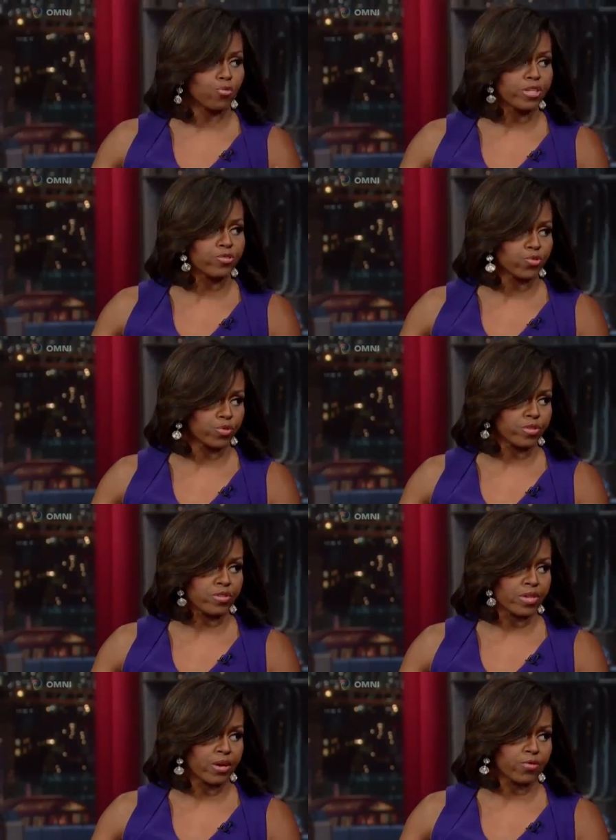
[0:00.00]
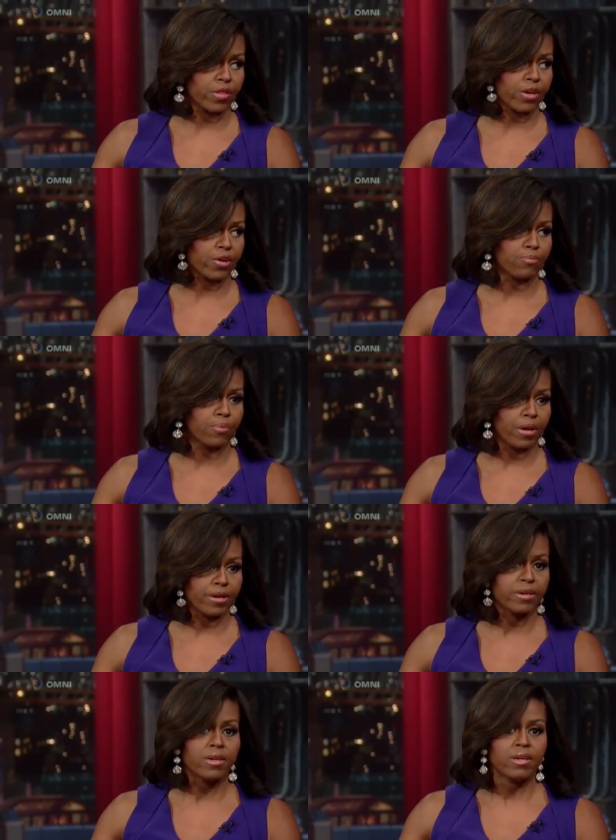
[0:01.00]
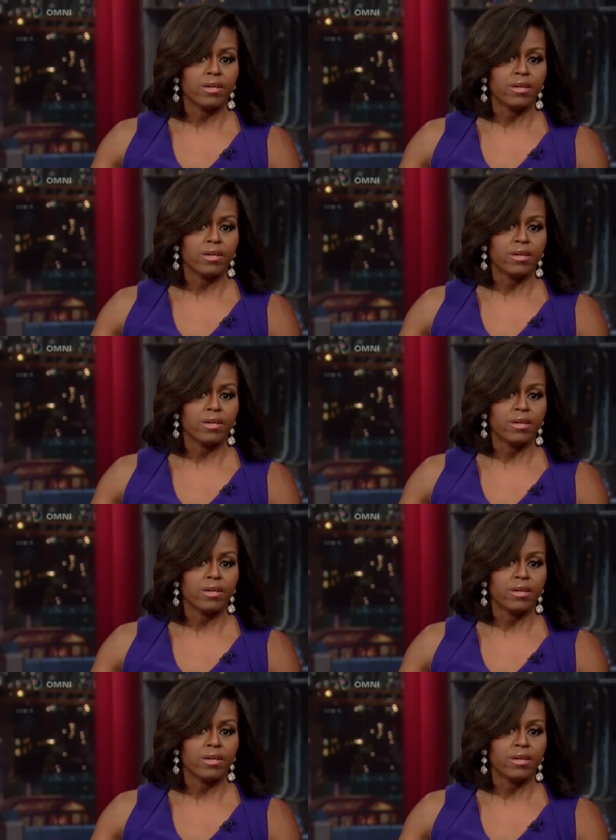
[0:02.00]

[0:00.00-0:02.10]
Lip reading: resources out there. But